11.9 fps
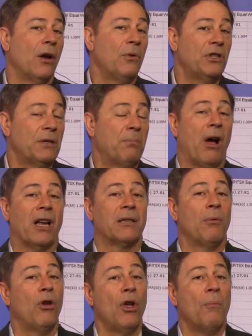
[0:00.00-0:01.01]
which is
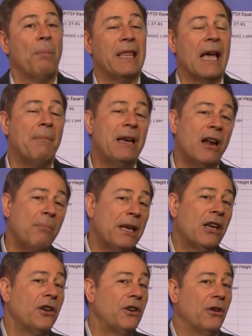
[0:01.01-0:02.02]
possible, but that may not be
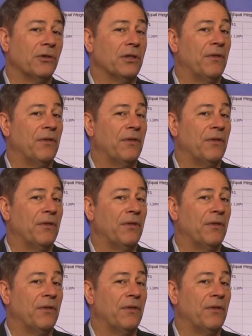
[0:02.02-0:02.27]
good news.